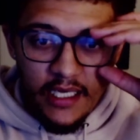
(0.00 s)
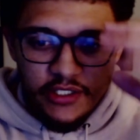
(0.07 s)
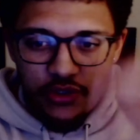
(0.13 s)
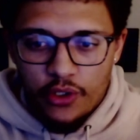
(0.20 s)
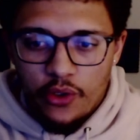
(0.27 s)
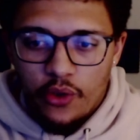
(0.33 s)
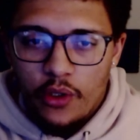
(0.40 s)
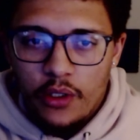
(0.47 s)
I
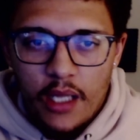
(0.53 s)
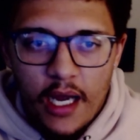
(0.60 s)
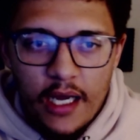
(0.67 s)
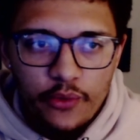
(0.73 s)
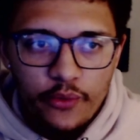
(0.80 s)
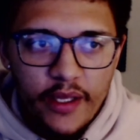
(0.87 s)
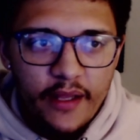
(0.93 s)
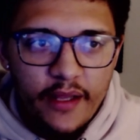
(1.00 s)
struggle a
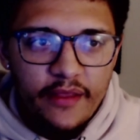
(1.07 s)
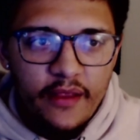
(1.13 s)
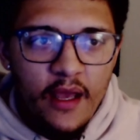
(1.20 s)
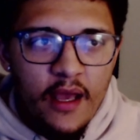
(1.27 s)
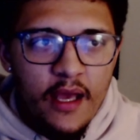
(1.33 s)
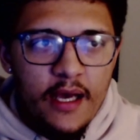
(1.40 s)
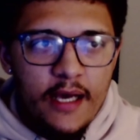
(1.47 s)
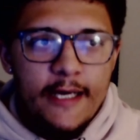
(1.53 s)
lot with
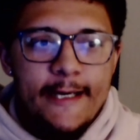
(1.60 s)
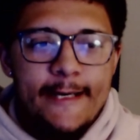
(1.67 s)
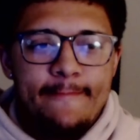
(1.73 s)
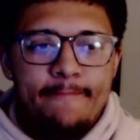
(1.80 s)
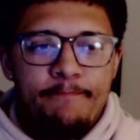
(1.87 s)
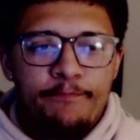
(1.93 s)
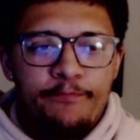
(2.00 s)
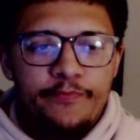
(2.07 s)

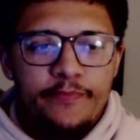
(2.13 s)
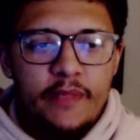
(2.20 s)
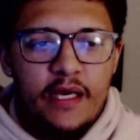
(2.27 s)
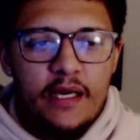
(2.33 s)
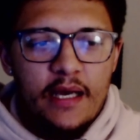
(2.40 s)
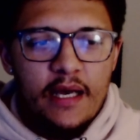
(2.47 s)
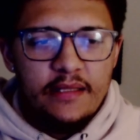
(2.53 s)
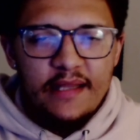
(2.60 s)
um,
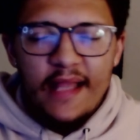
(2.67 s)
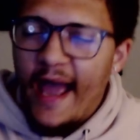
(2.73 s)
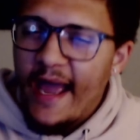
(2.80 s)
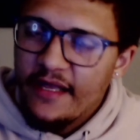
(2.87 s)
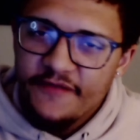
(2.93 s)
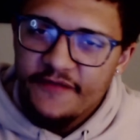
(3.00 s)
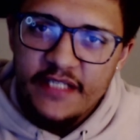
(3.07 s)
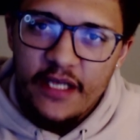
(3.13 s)
a
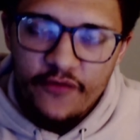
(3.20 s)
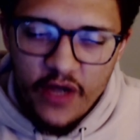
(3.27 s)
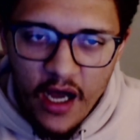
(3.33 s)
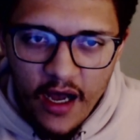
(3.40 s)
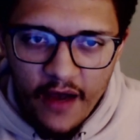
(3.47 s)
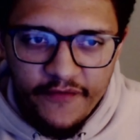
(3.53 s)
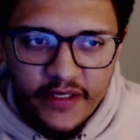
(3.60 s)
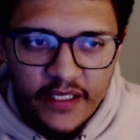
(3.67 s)
lack of self
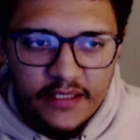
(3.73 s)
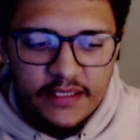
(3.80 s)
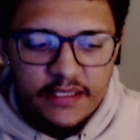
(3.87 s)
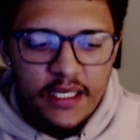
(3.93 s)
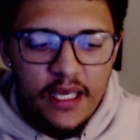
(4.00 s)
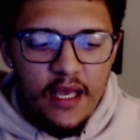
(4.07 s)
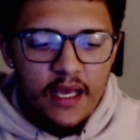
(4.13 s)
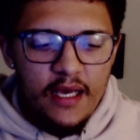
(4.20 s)

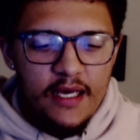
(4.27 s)
confidence.